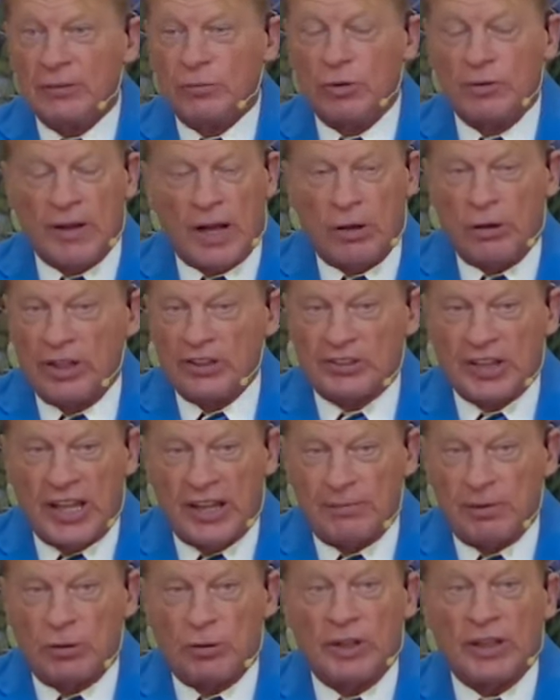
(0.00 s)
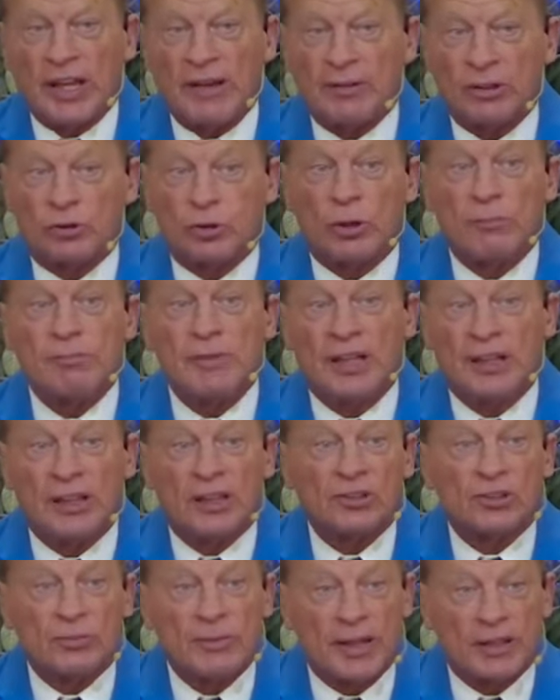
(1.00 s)
We've always had, but we have a
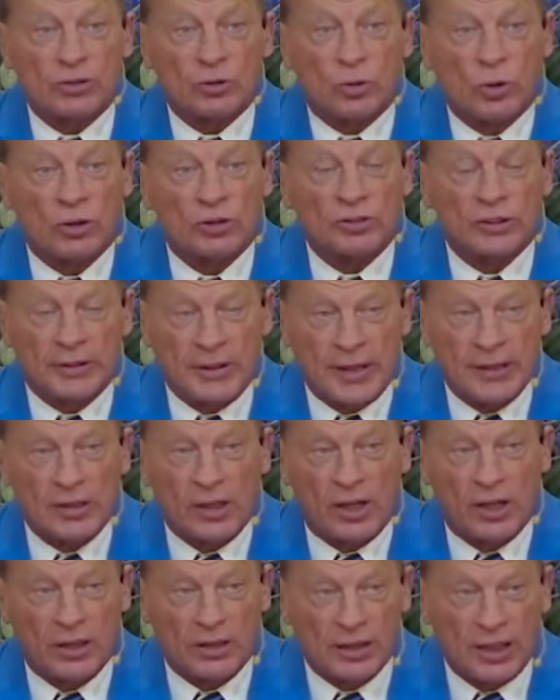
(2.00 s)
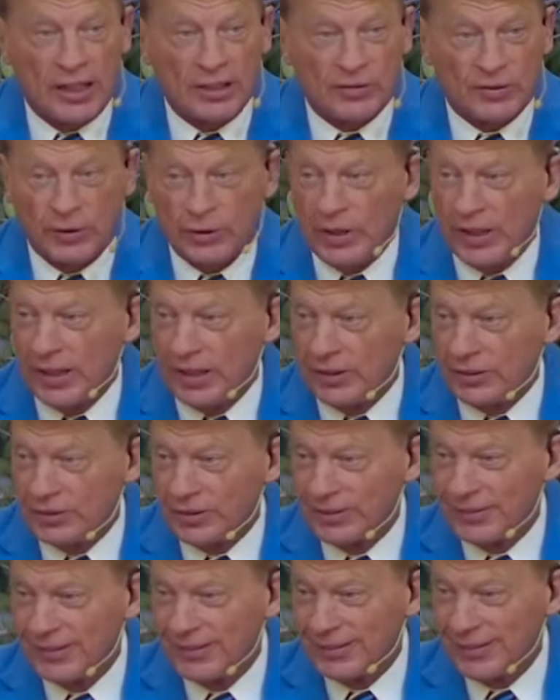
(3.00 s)
tremendous amount of squirrels in our yard in the last few days.
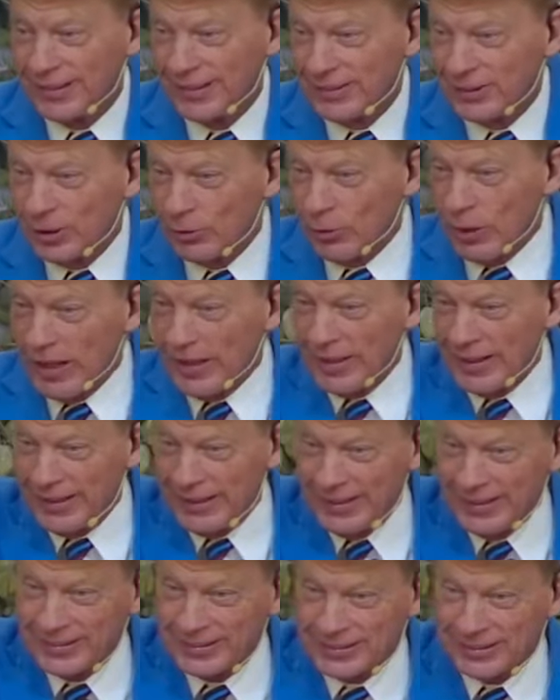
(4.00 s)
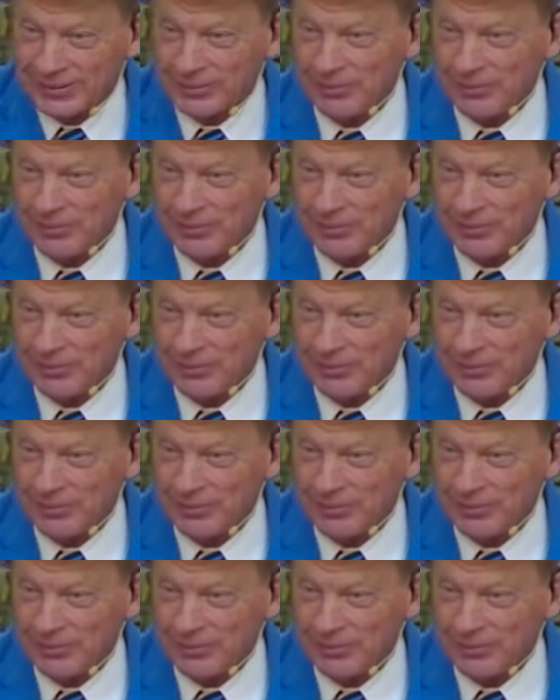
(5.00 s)
You know why that is?